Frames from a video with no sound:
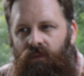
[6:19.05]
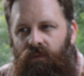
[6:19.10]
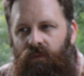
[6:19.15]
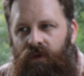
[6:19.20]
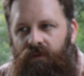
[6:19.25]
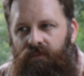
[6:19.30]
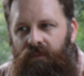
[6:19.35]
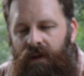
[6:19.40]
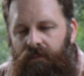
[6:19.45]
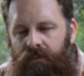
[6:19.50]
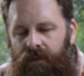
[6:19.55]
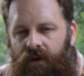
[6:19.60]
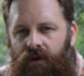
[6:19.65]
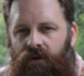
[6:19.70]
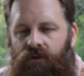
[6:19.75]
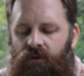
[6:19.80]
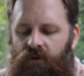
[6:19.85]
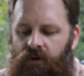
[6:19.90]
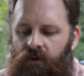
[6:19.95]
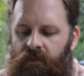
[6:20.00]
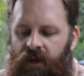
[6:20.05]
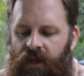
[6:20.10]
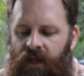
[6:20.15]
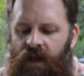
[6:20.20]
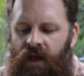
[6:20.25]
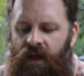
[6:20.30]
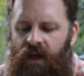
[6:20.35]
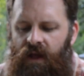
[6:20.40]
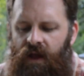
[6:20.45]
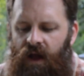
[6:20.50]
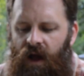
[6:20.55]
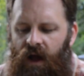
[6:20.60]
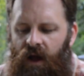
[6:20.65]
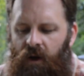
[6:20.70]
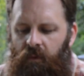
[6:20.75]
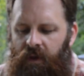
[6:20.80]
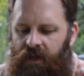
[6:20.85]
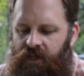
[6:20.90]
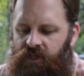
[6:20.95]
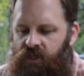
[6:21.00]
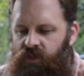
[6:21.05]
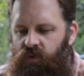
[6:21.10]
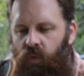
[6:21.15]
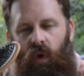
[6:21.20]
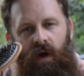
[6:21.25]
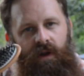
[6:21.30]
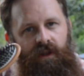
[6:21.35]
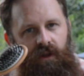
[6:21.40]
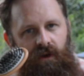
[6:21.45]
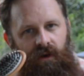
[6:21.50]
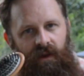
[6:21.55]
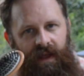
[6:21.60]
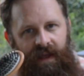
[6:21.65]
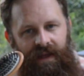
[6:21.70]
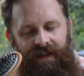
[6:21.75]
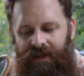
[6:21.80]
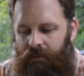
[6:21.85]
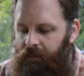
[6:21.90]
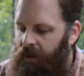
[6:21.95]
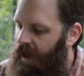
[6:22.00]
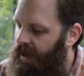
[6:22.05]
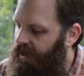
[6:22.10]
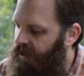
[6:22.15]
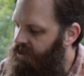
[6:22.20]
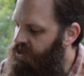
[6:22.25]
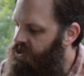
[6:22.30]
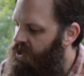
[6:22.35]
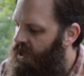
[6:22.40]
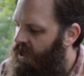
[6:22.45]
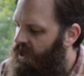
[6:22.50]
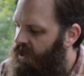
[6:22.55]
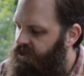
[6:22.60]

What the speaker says: with my beard grooming in just one little handy package.